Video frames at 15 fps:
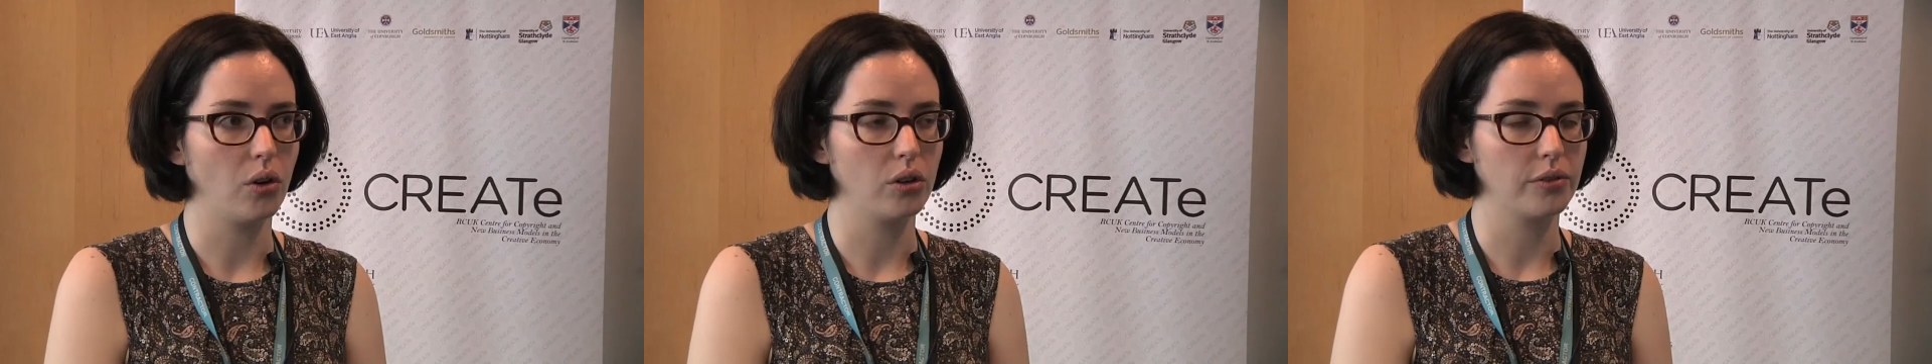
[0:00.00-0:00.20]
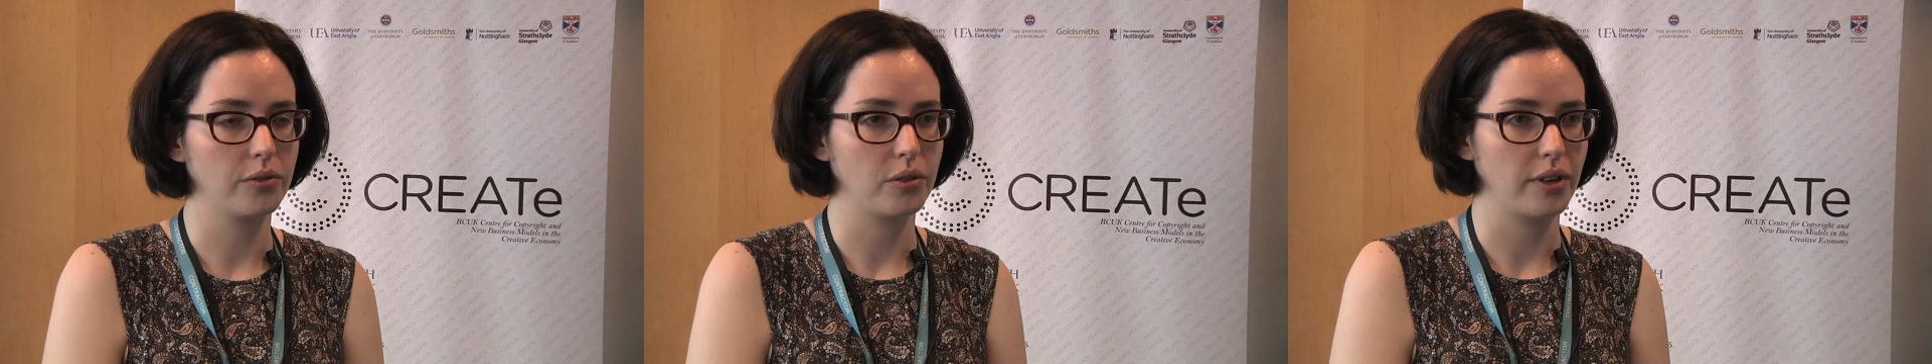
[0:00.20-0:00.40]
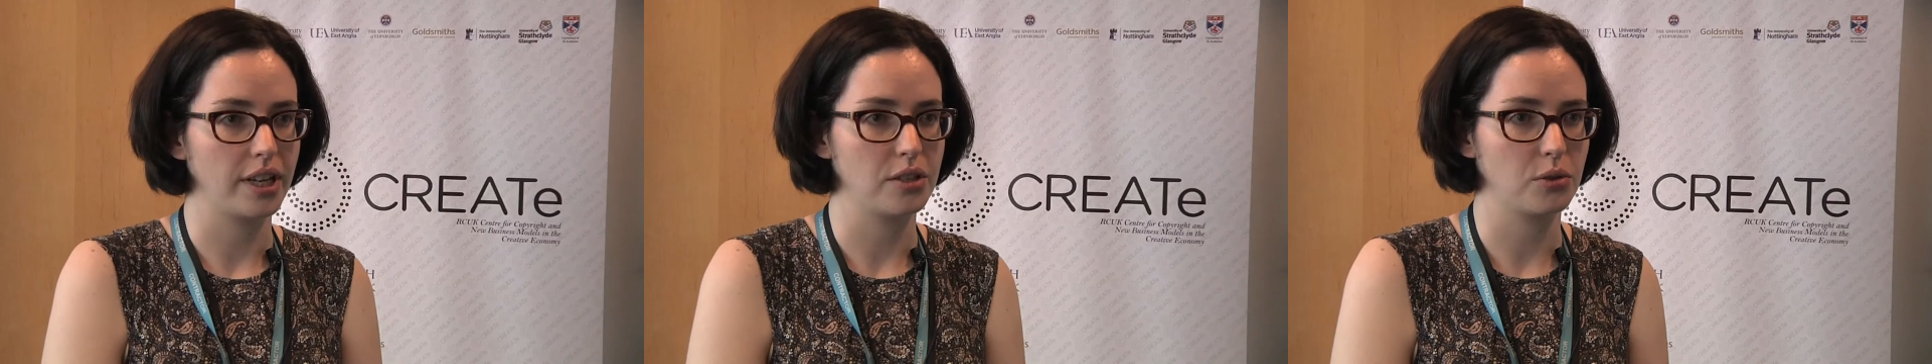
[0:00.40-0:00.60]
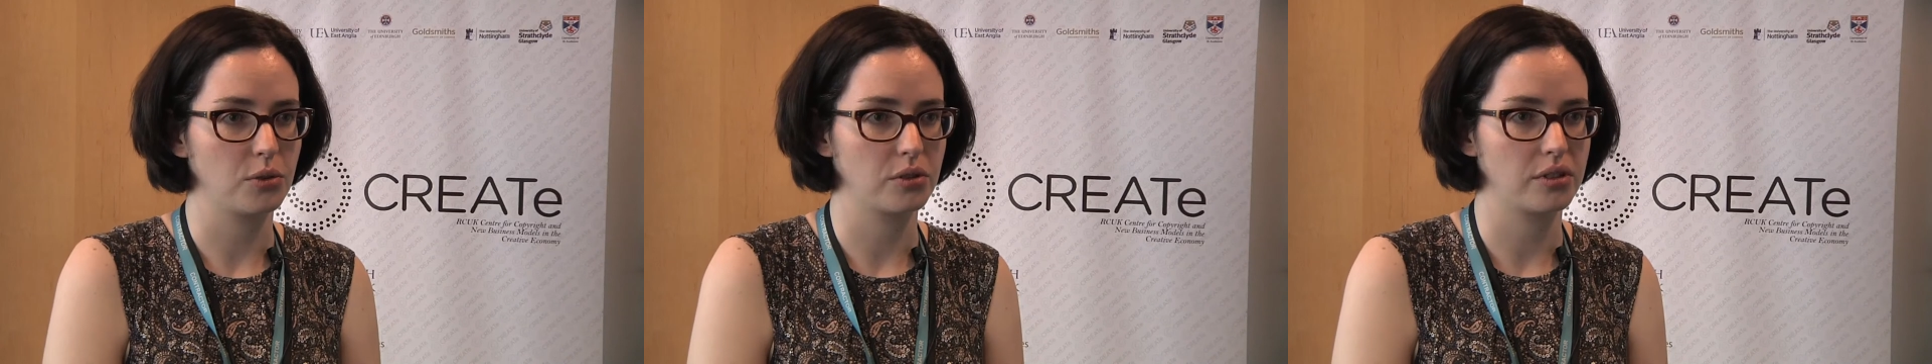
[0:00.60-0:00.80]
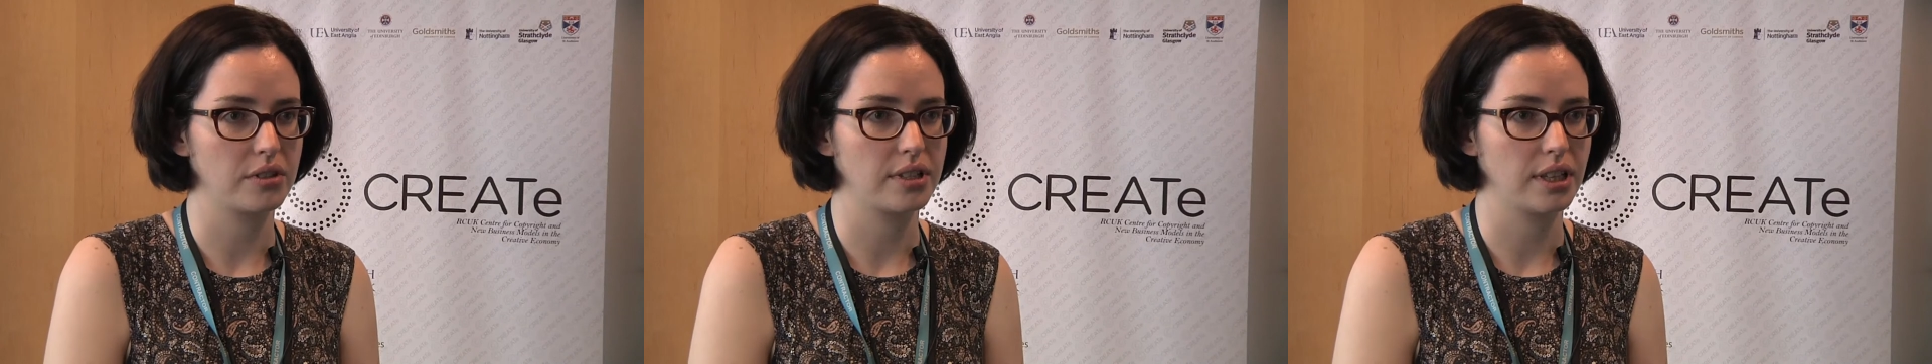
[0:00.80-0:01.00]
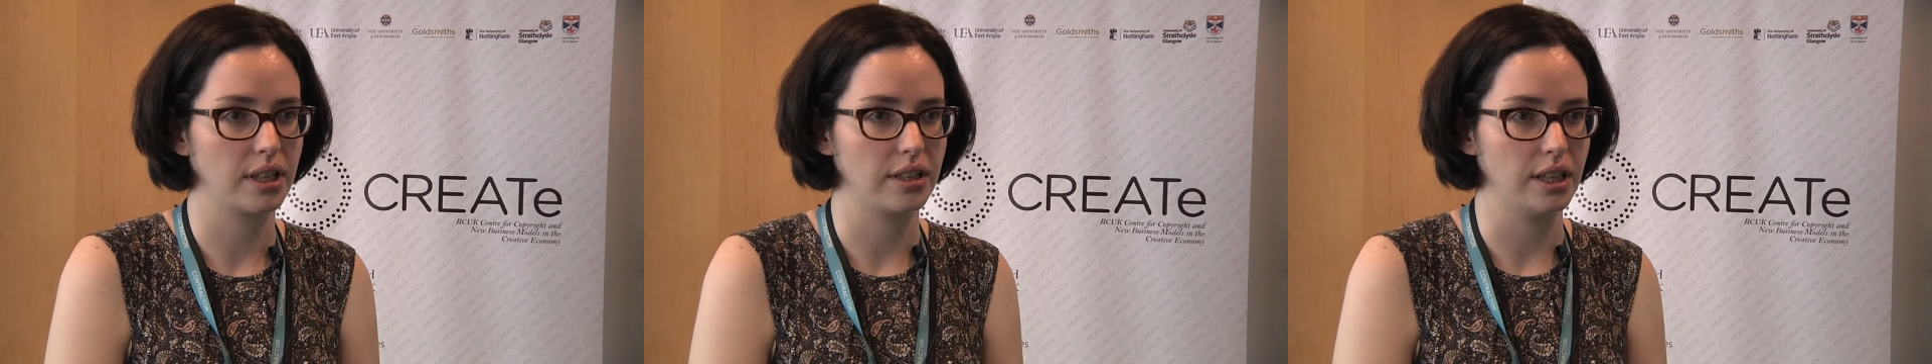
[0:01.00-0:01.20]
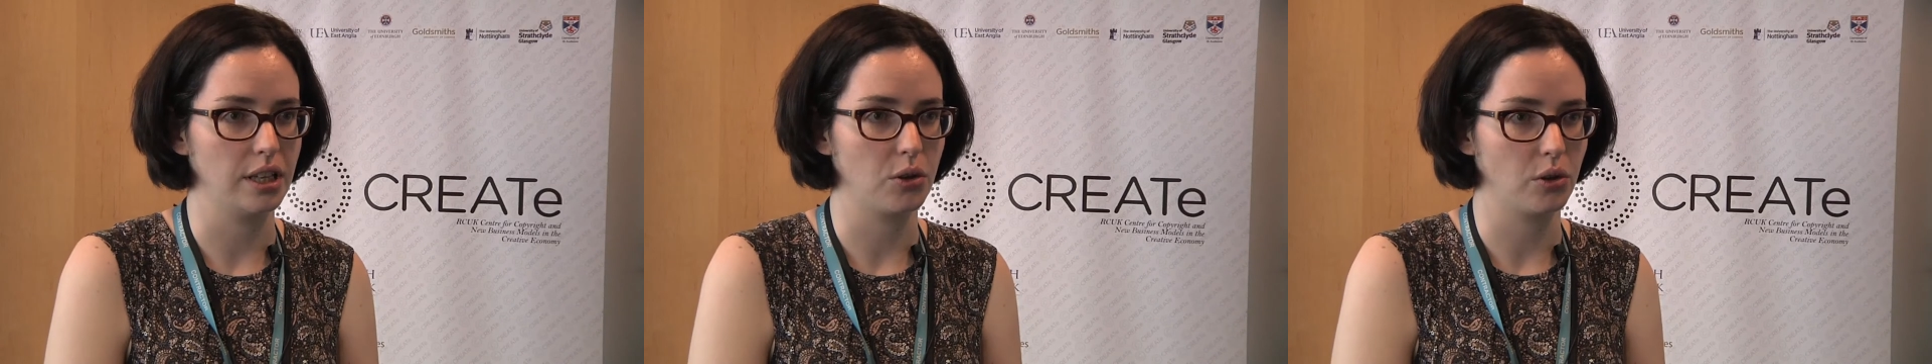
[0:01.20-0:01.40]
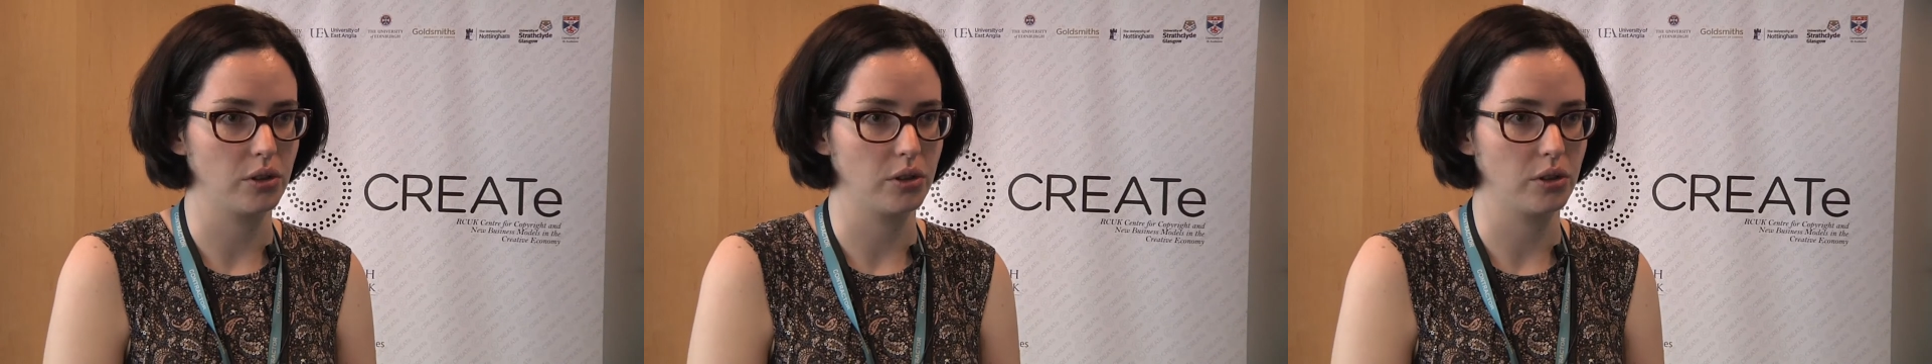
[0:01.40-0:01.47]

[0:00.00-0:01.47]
All of the rights holders that they